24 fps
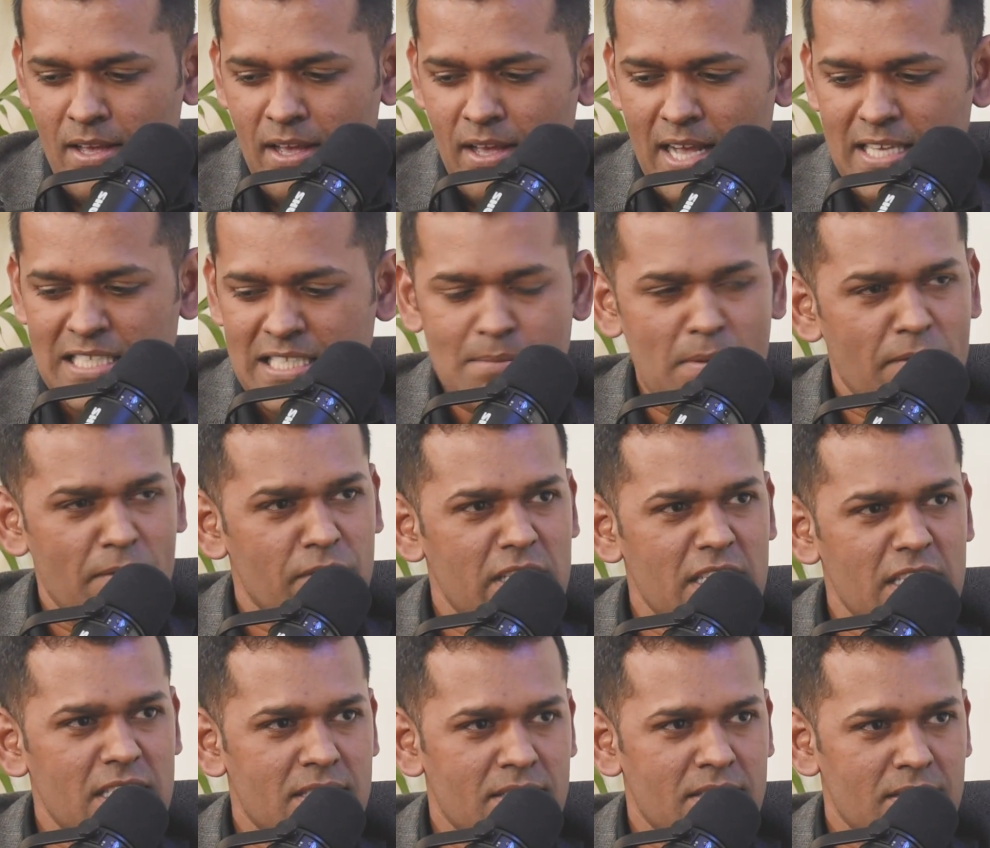And some of
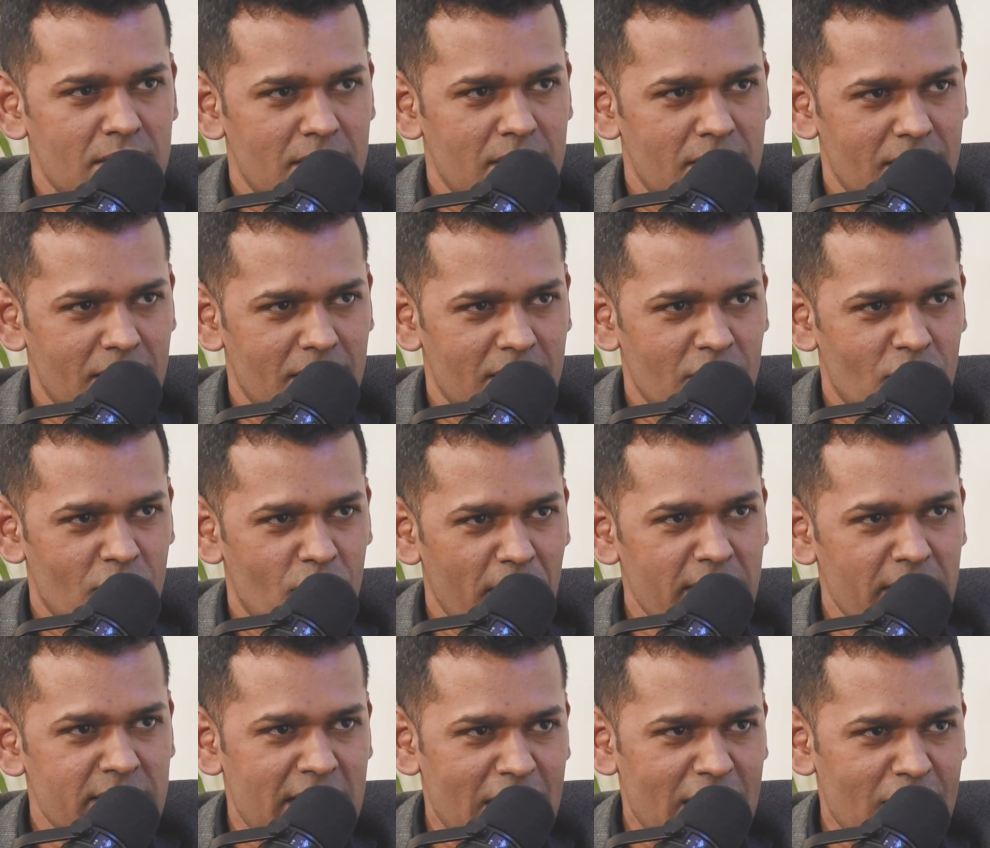these
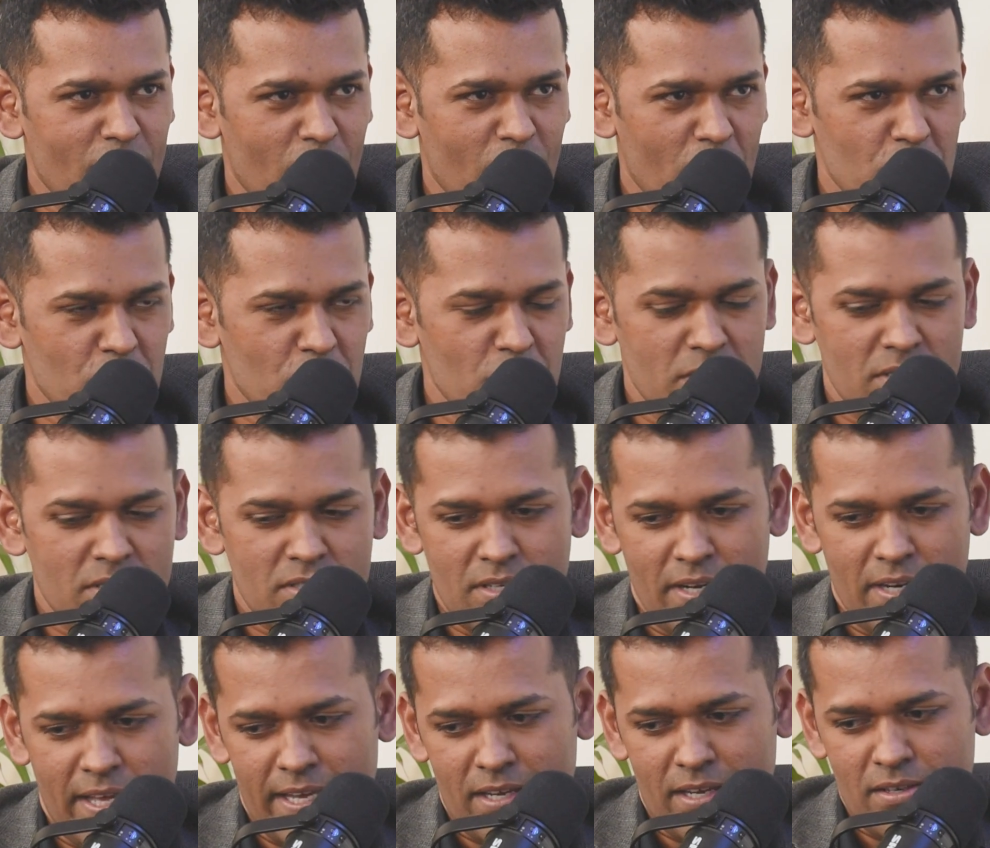great
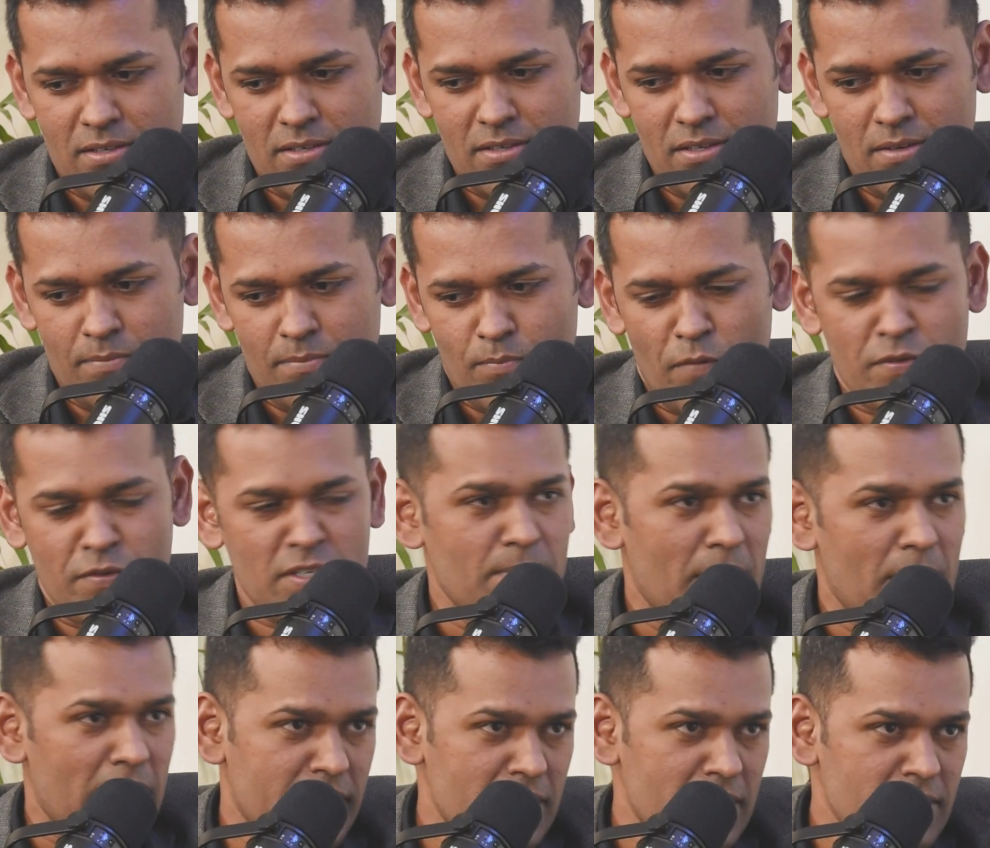psychologists like Professor
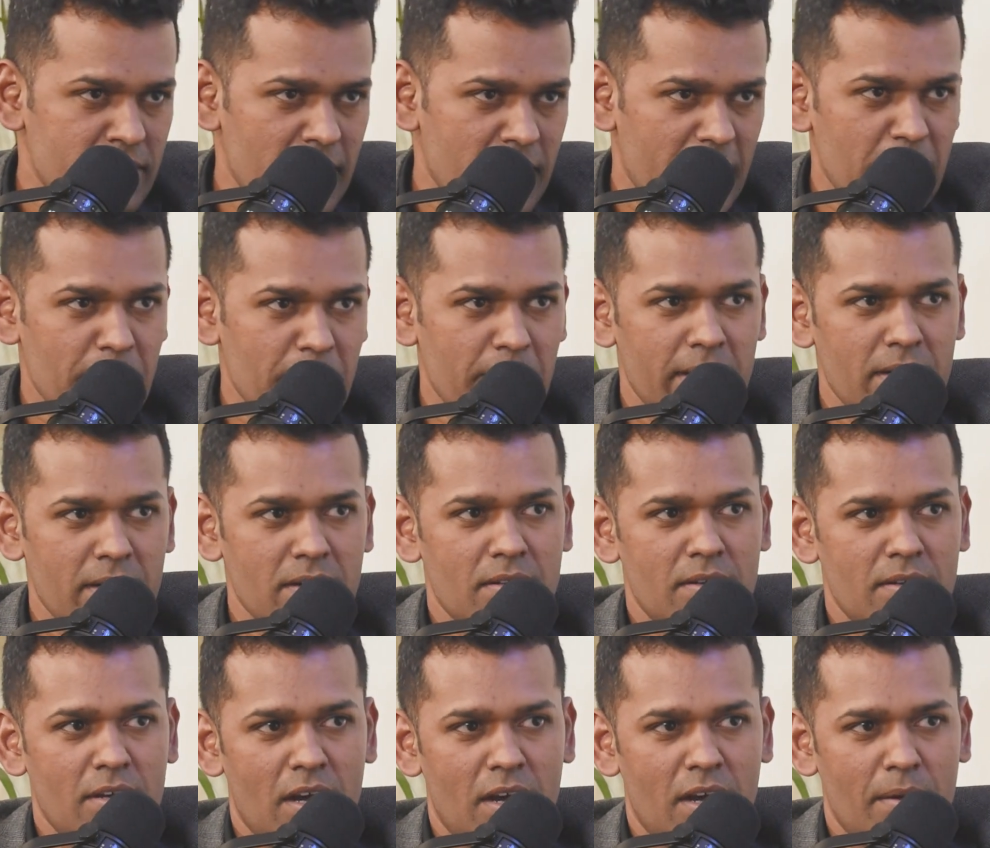Martin Seligman,
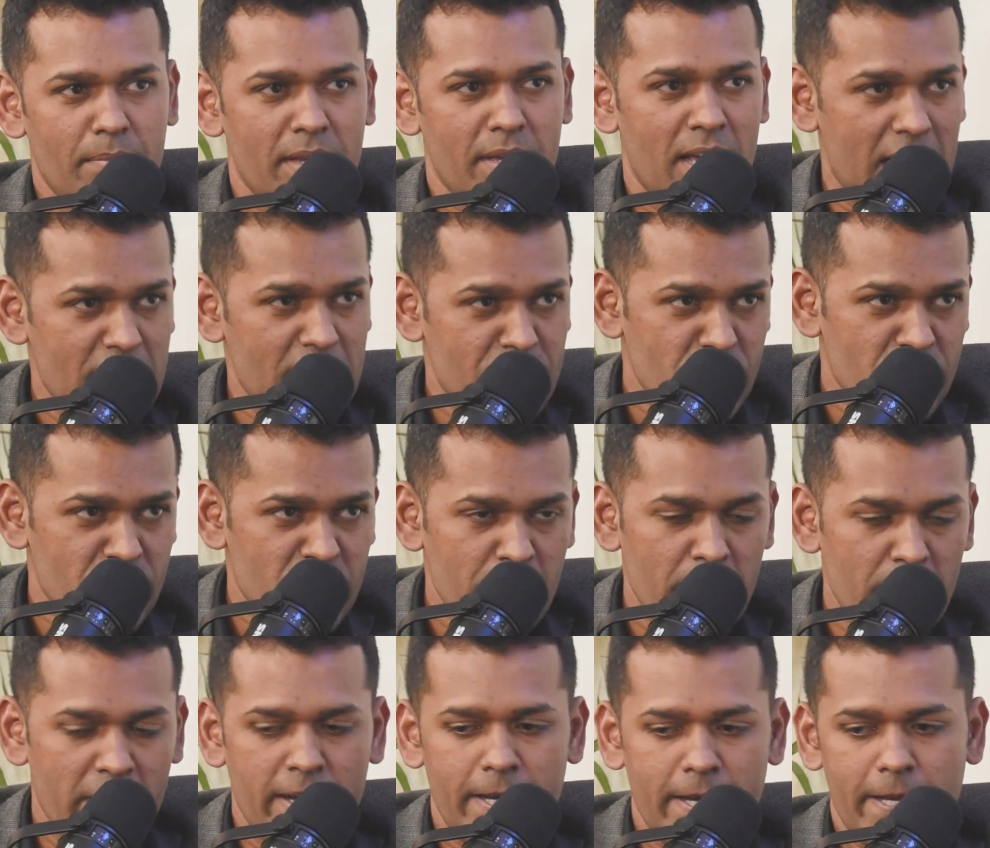Mihail
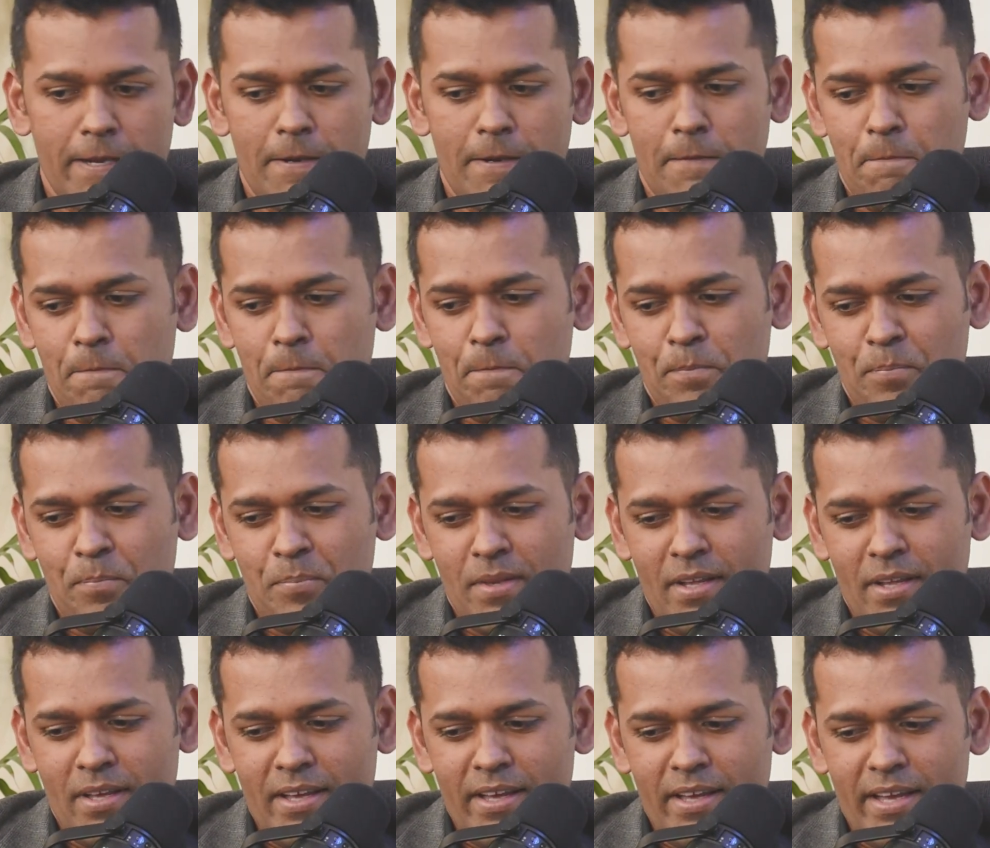Csikszentmihalyi,
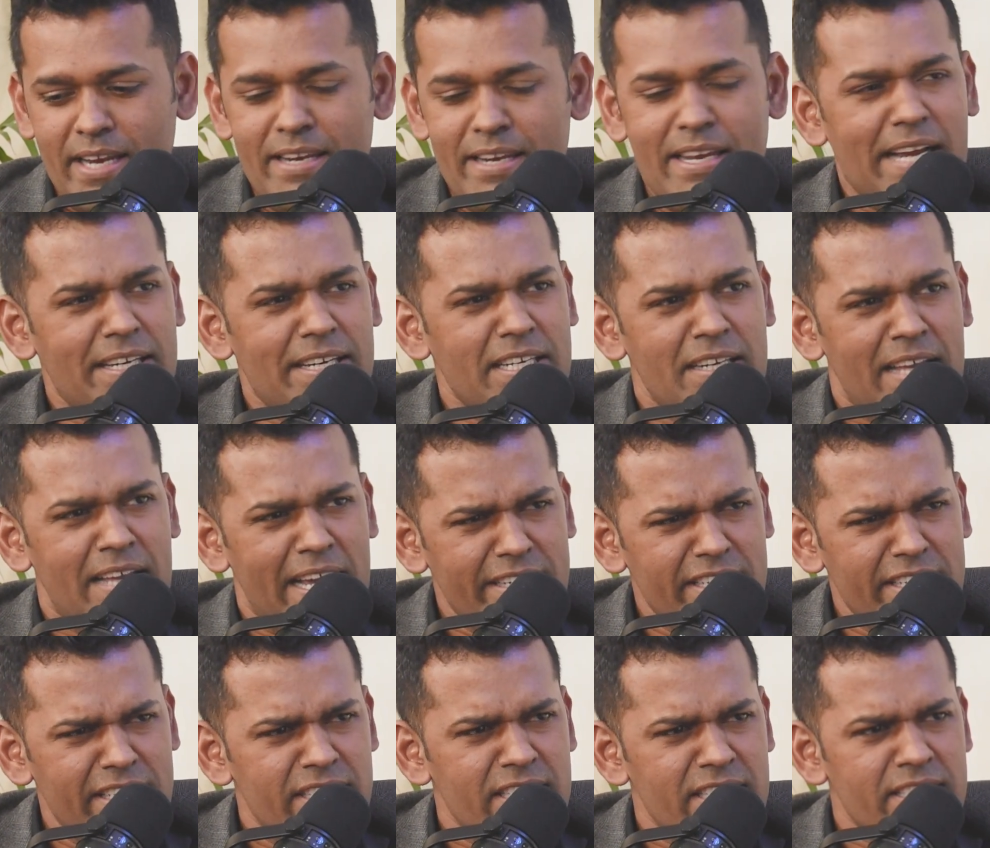in
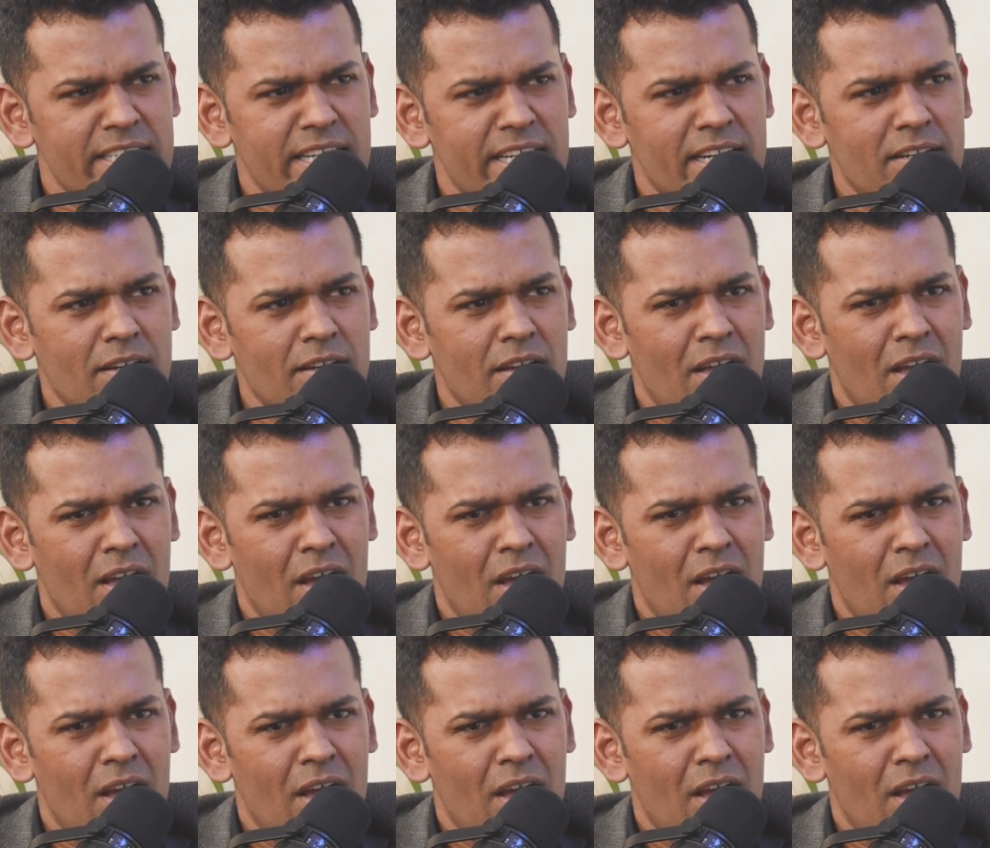1990s they said,